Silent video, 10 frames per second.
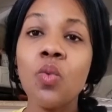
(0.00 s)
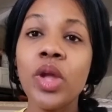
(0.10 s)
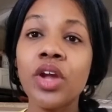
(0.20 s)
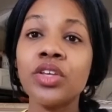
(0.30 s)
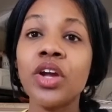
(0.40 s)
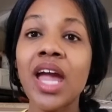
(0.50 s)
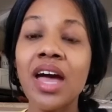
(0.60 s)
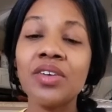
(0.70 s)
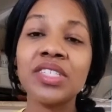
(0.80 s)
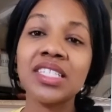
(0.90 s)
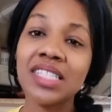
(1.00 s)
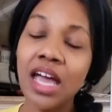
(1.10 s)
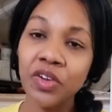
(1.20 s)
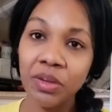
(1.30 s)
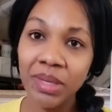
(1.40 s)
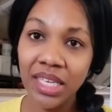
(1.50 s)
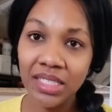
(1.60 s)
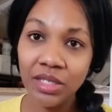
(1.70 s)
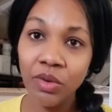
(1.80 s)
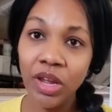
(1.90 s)
where your house is not going to be
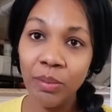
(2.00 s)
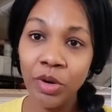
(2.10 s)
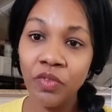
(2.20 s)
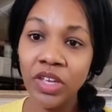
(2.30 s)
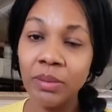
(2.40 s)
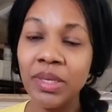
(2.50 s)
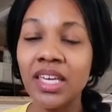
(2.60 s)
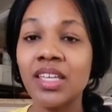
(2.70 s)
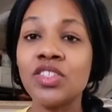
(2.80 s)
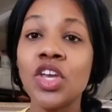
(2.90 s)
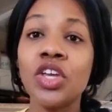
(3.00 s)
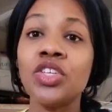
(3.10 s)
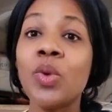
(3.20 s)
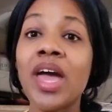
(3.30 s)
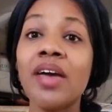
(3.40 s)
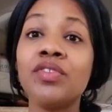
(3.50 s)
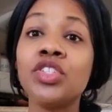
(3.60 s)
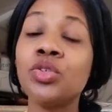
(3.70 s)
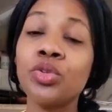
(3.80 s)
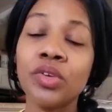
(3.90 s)
instagram perfect because you have
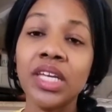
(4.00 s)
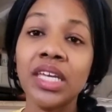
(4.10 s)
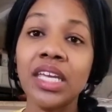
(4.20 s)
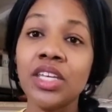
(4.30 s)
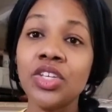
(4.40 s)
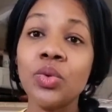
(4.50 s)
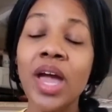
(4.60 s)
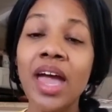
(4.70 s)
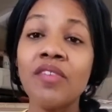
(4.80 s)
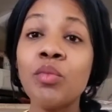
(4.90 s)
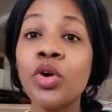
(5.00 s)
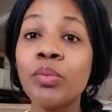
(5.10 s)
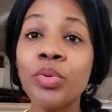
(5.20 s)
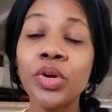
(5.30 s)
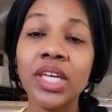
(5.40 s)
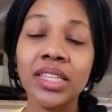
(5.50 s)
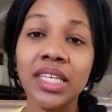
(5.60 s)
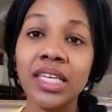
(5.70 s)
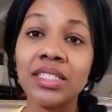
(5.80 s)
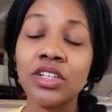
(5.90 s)
tutoring and you have more important
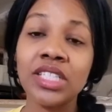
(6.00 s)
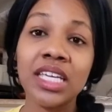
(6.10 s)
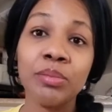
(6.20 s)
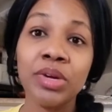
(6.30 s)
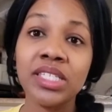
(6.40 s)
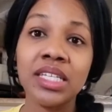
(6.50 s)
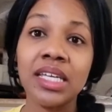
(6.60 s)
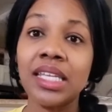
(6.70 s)
things are taking precedent,